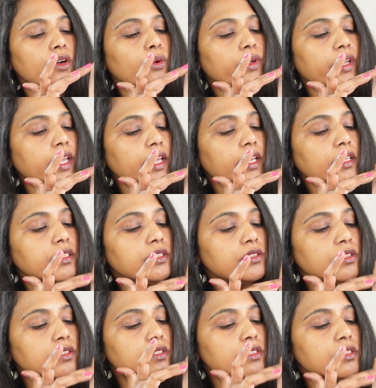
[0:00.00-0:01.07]
Okay, so
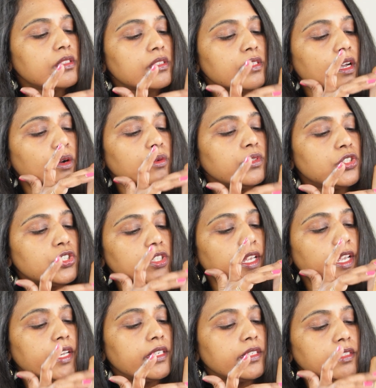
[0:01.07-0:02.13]
this is how the
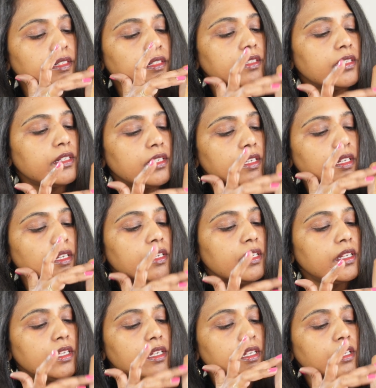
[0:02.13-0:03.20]
shade
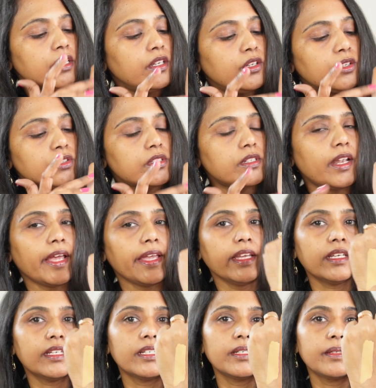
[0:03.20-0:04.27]
looks like.